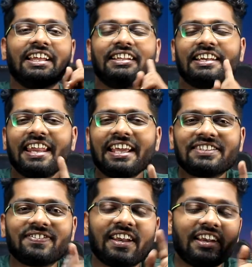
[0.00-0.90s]
The
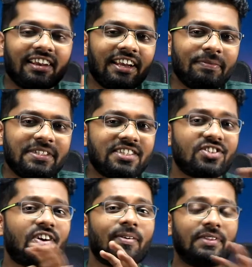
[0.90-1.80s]
next one, let me just
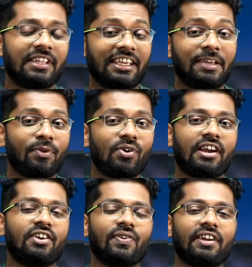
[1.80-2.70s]
talk about the keyboard
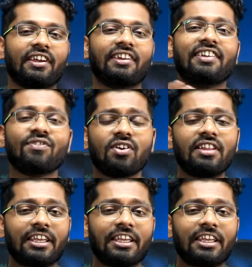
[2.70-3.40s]
right over here. For the